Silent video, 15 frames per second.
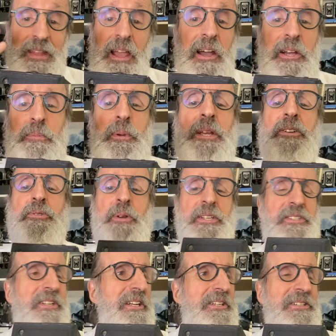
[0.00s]
I'd be
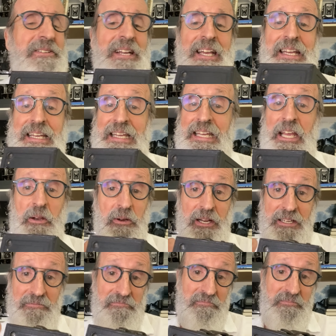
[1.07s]
interested in
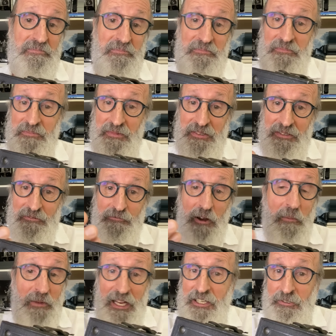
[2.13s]
hearing
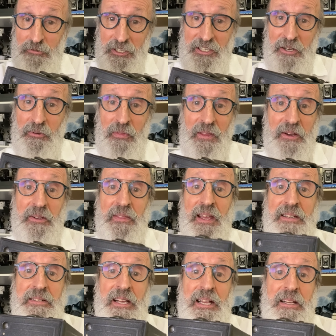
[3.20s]
from anyone out there
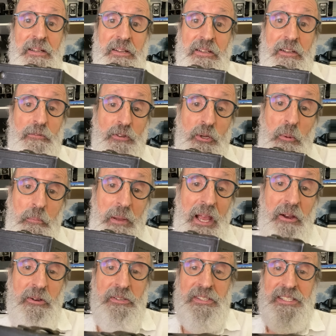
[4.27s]
that if your
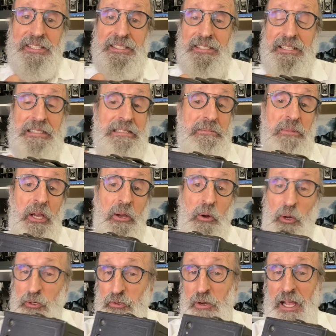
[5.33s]
parents
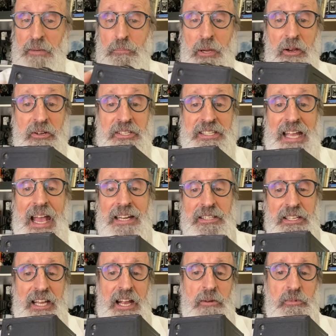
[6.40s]
or grandparents had a
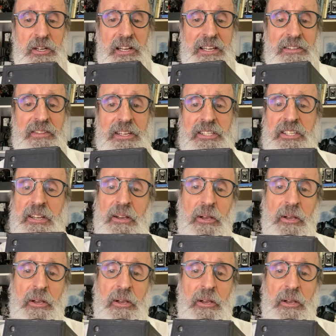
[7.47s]
camera like this,